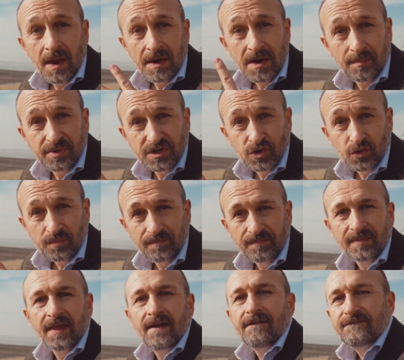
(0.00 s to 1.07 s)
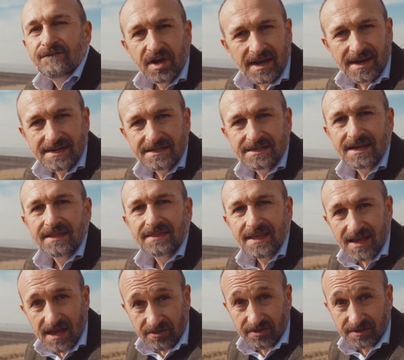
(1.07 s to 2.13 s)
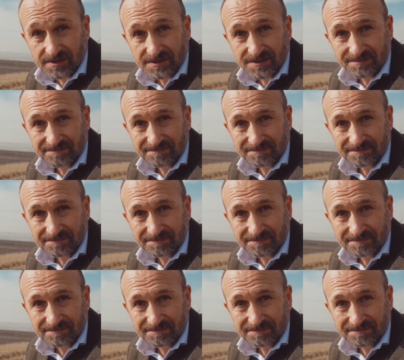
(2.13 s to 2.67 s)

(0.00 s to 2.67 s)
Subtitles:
Number two, find the others.